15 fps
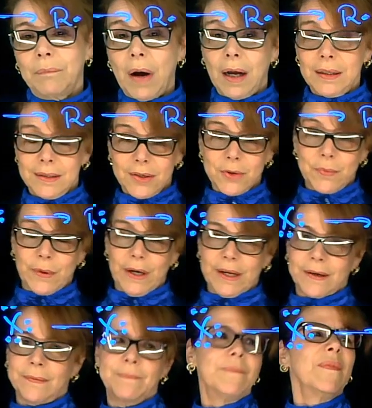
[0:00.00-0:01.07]
to break.
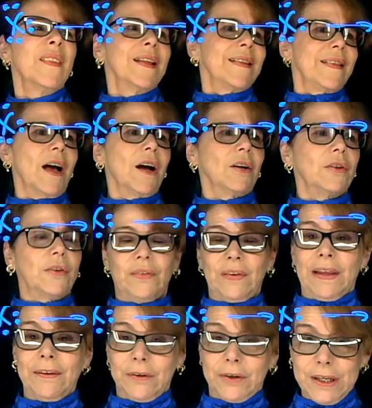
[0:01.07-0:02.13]
Now,
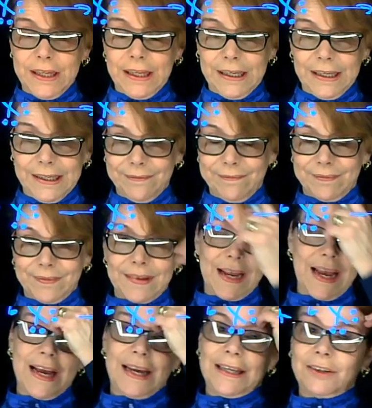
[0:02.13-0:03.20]
considering the
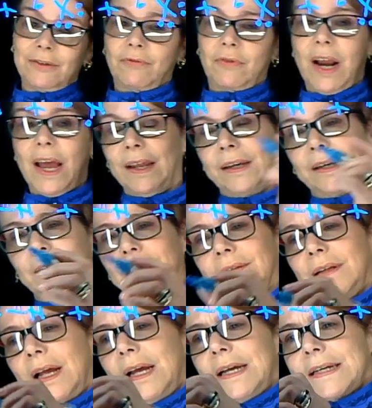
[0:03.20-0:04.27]
allyl radical,
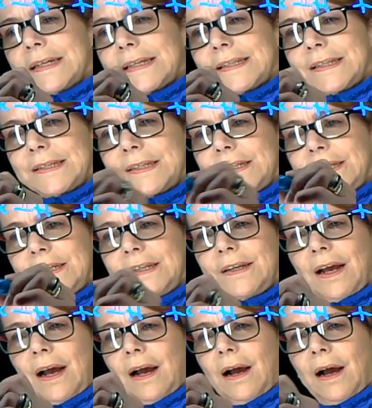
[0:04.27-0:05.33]
to see
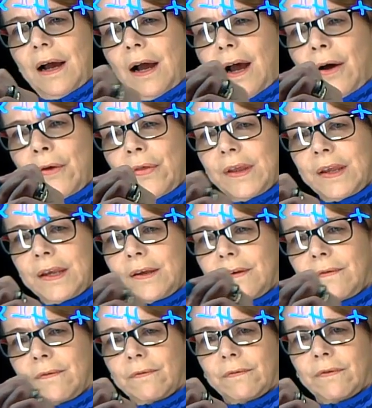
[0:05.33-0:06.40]
how the
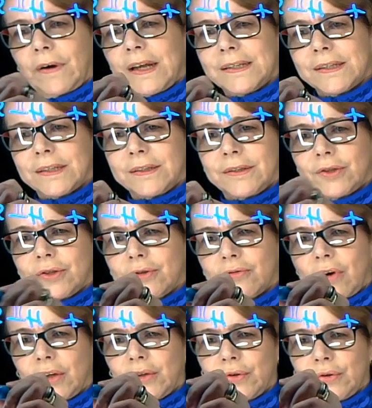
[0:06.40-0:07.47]
resonance
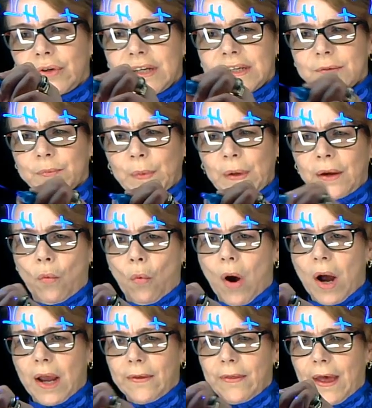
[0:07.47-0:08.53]
structure explain
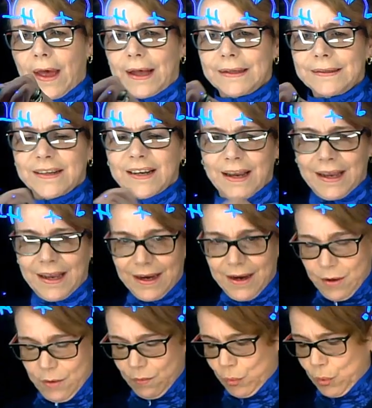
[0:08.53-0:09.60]
why that
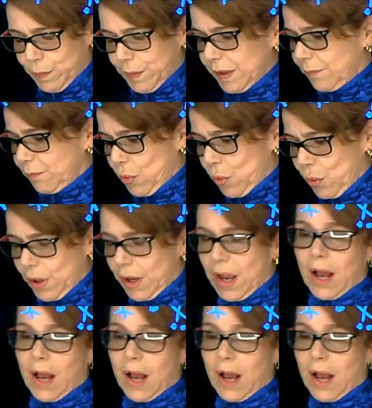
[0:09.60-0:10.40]
will be more,